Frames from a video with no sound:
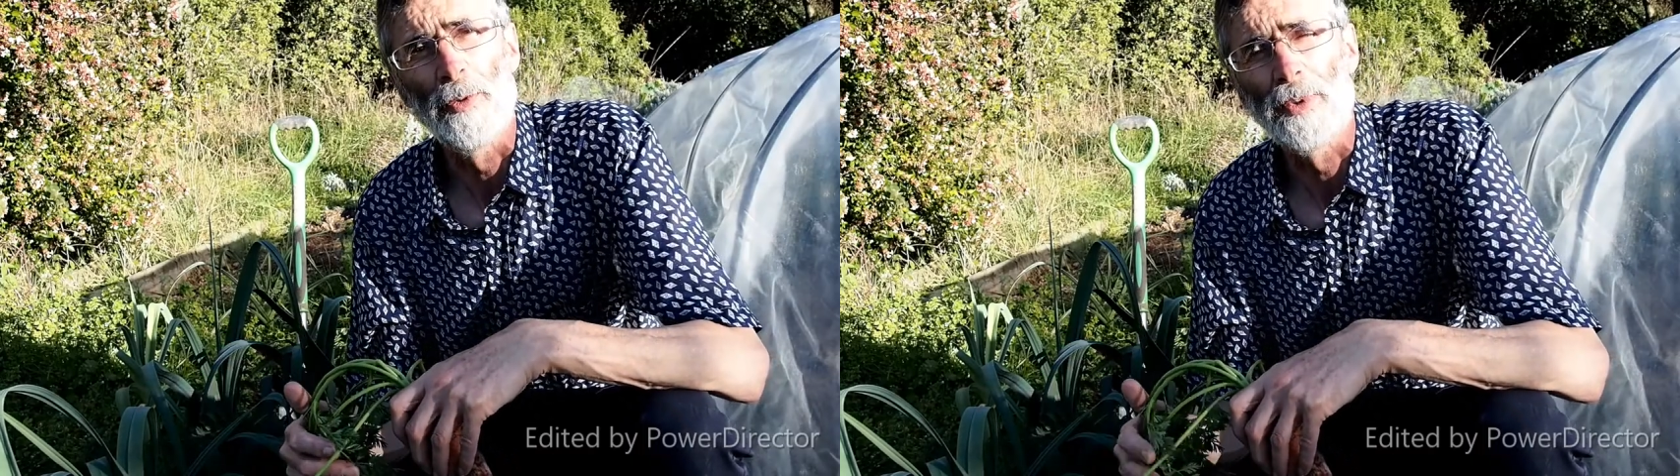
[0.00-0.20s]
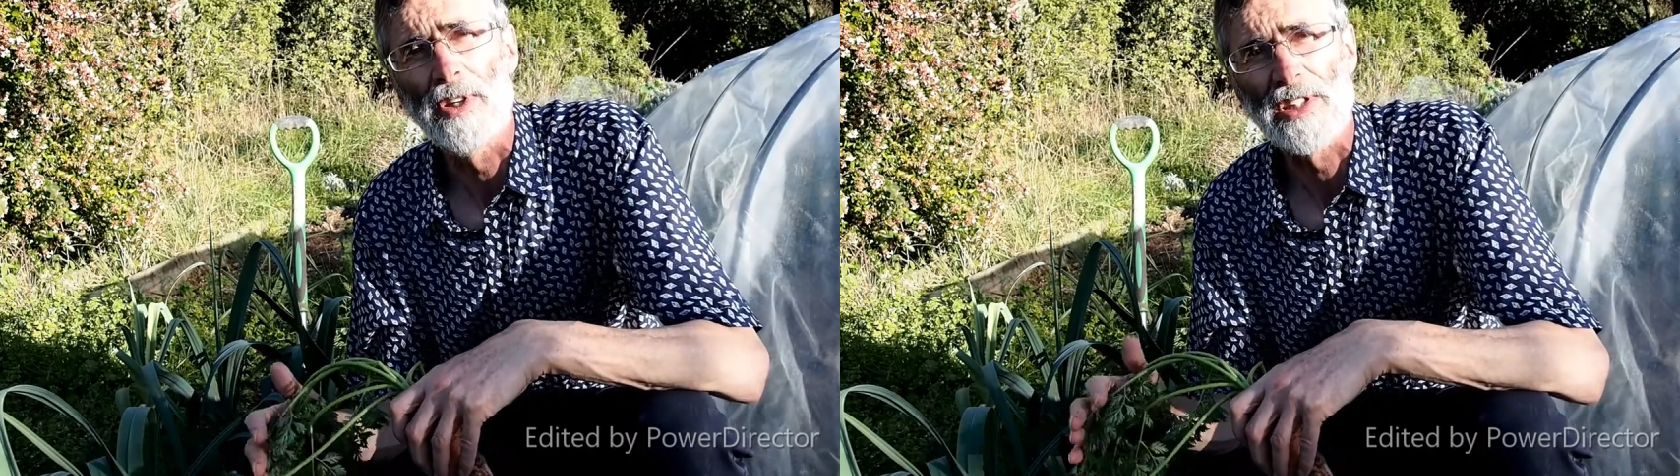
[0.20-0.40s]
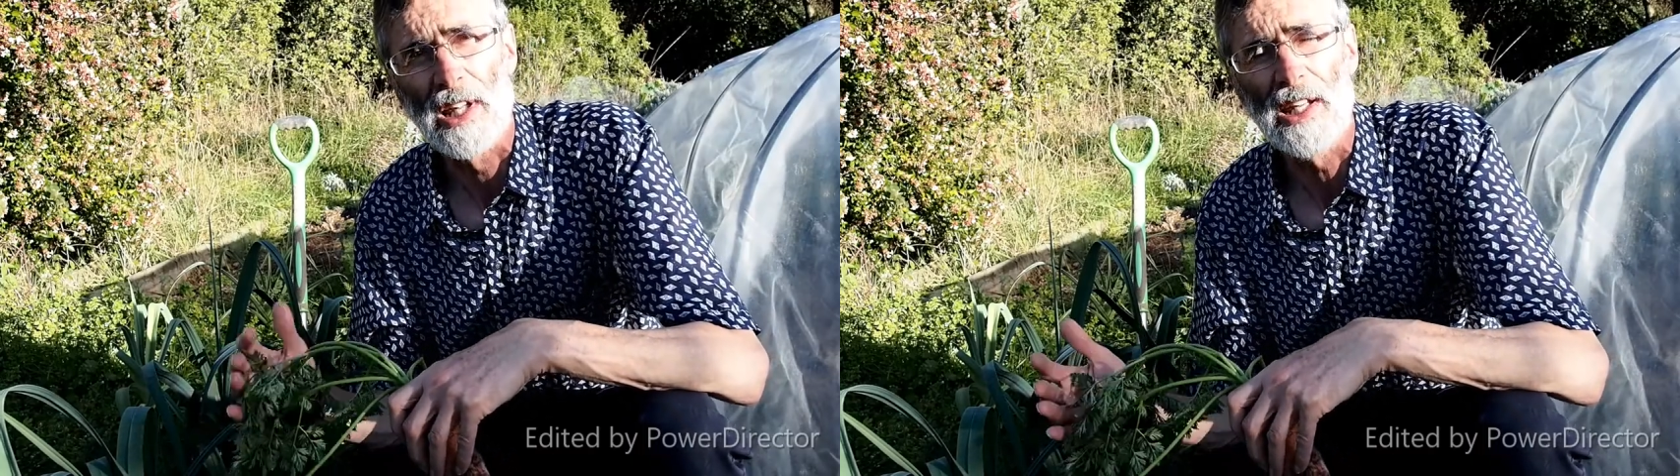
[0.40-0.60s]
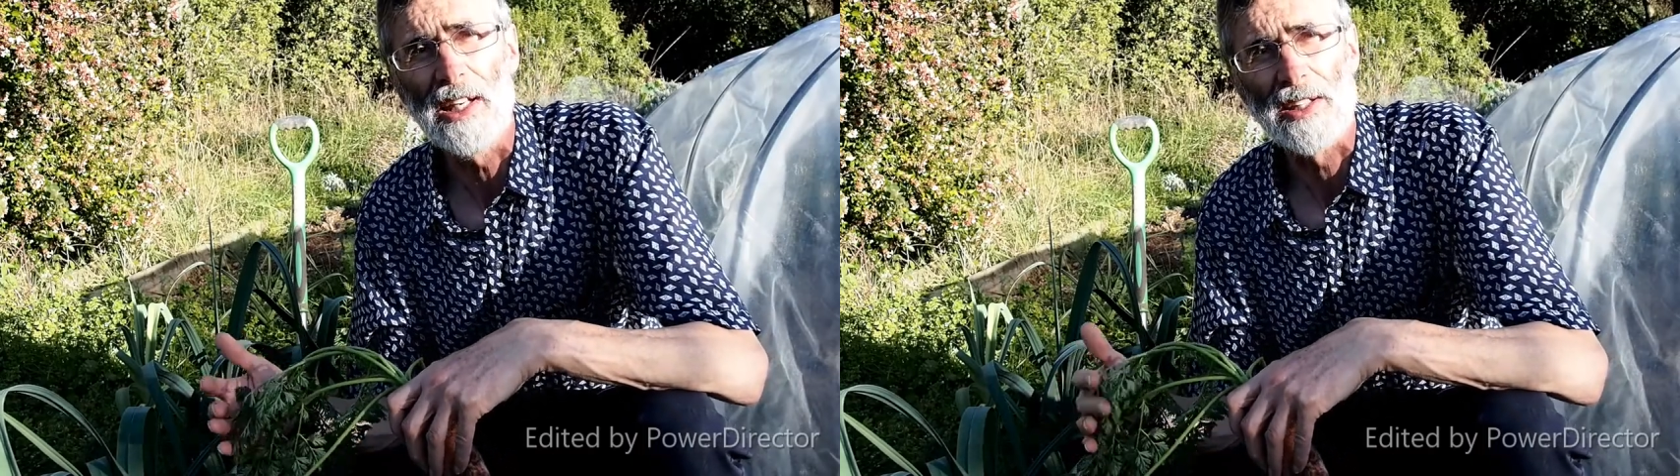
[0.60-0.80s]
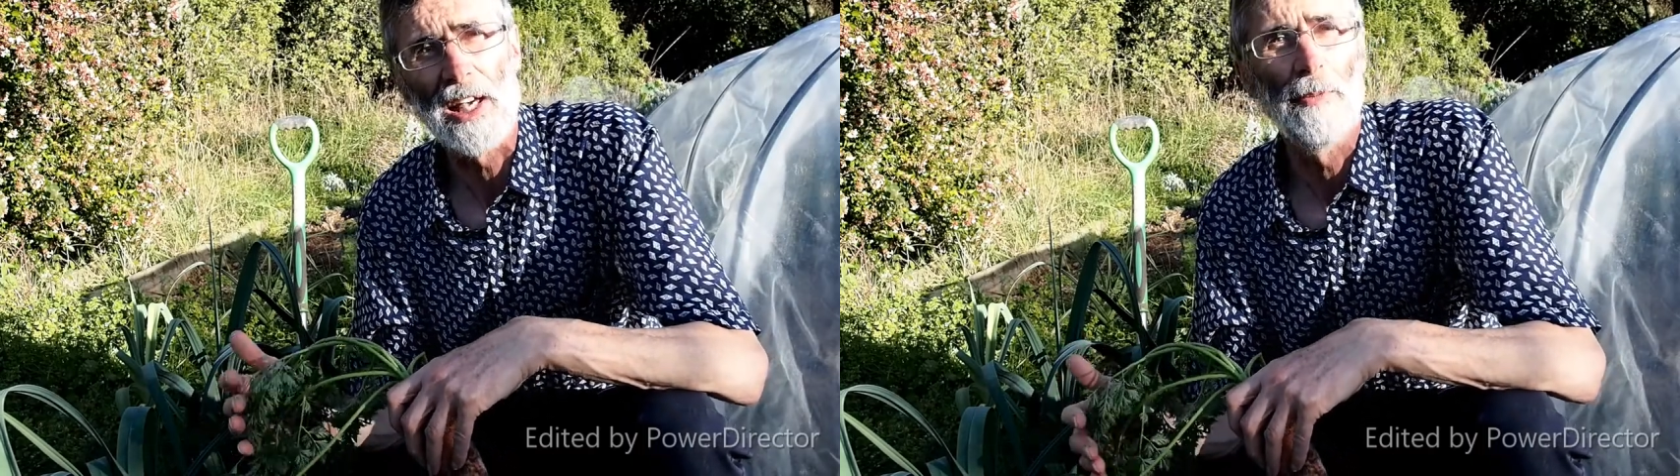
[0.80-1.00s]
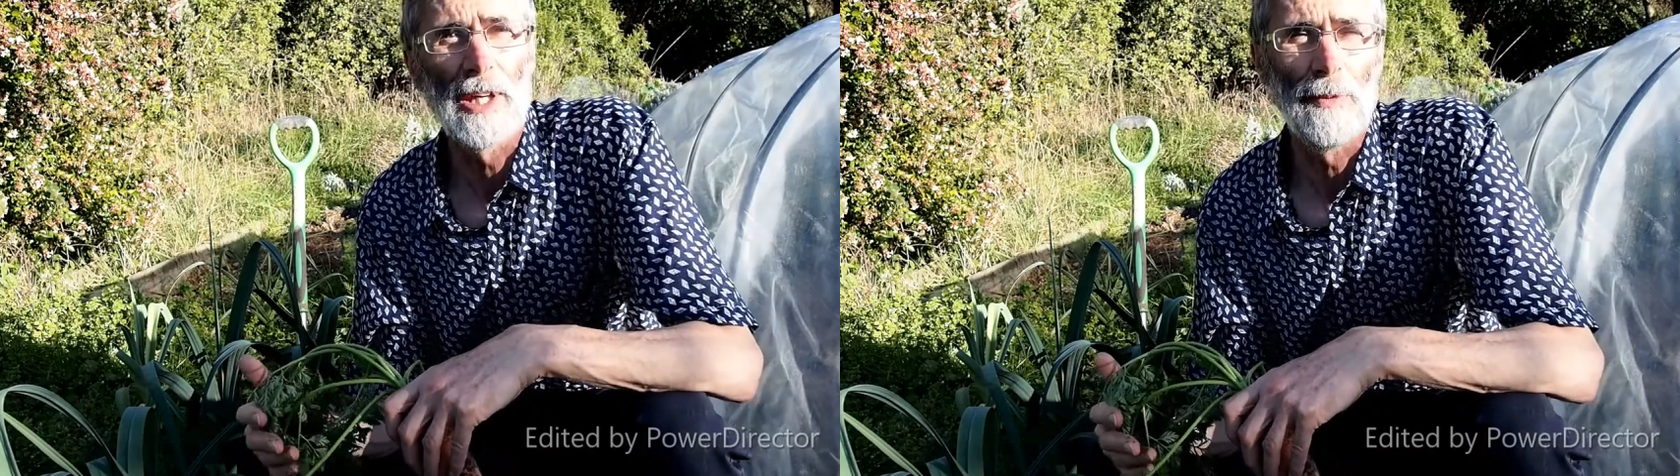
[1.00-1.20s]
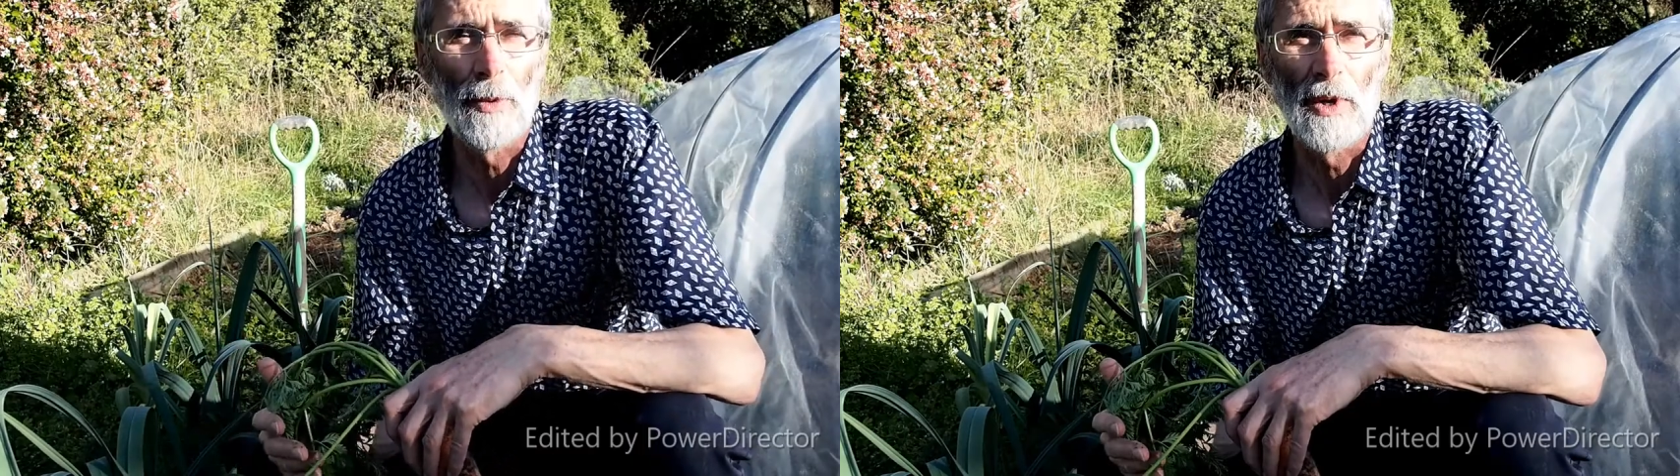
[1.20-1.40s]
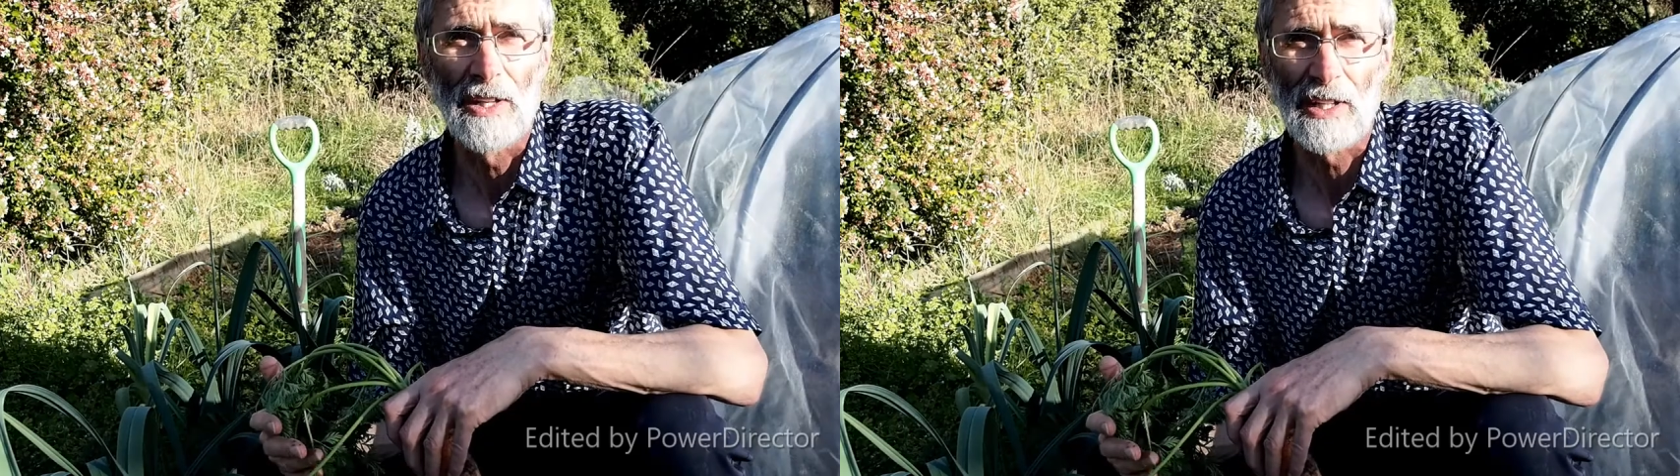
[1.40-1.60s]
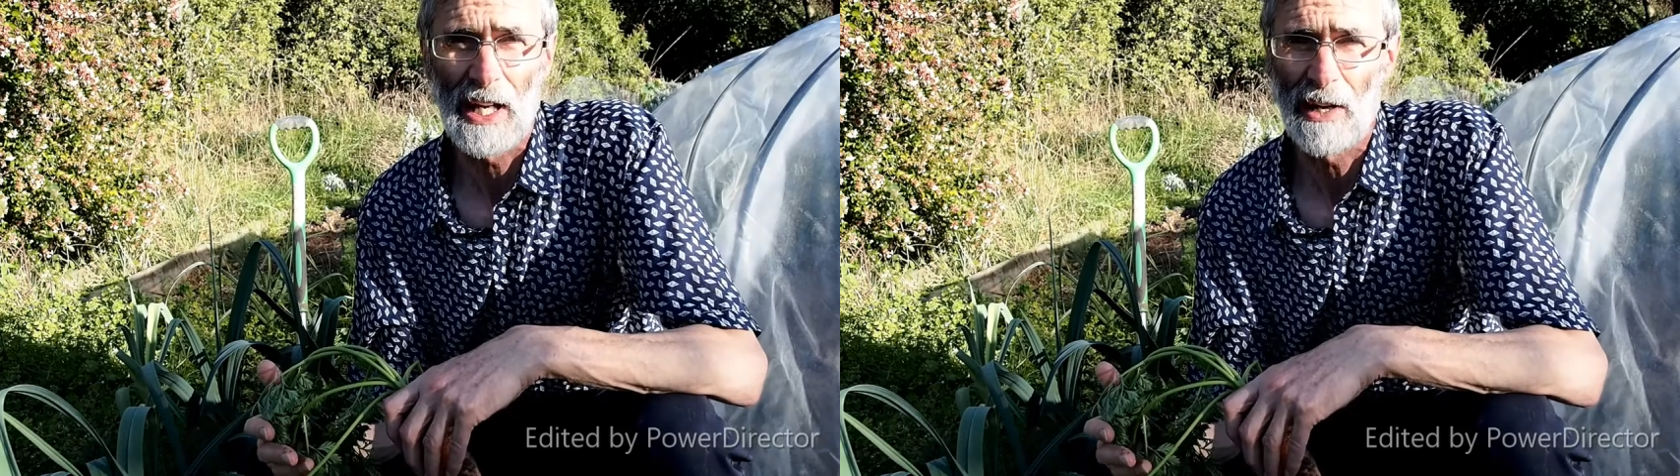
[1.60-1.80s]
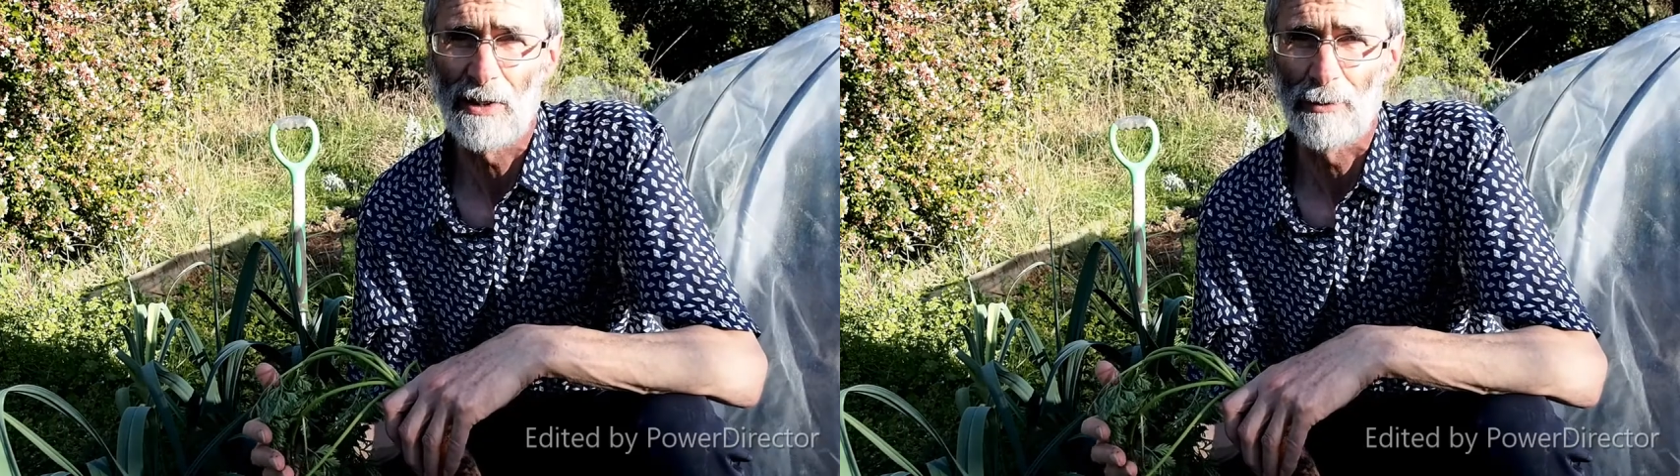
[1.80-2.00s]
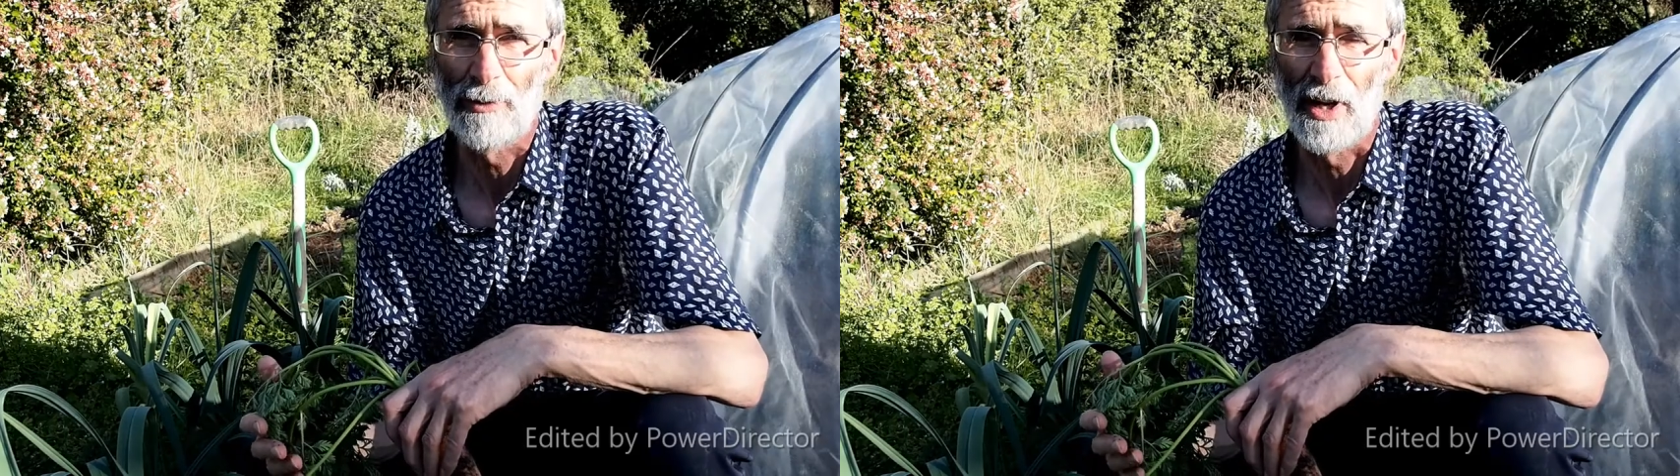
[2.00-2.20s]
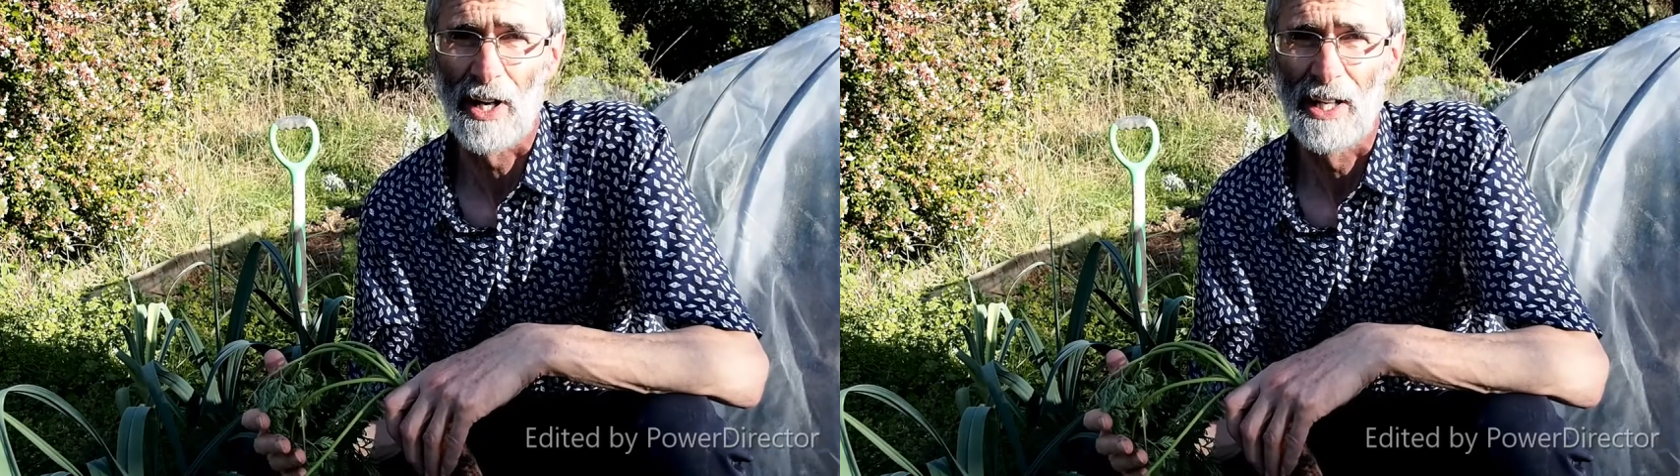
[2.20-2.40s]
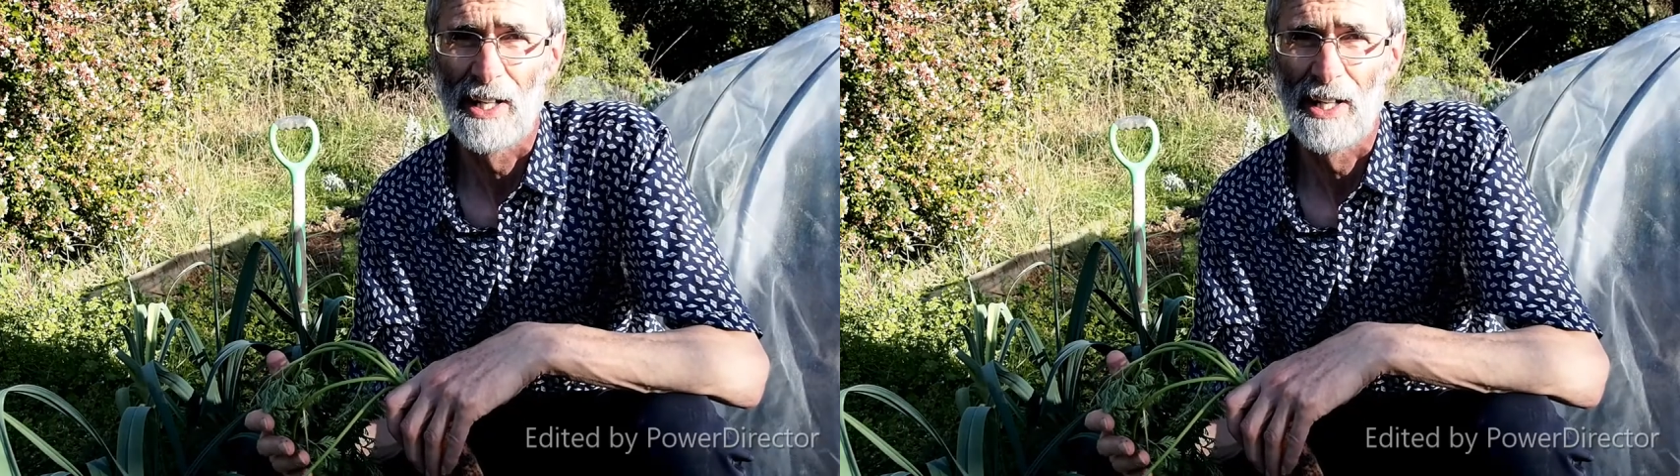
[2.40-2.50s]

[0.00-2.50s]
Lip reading: because the leeks help keep away the carrot fly.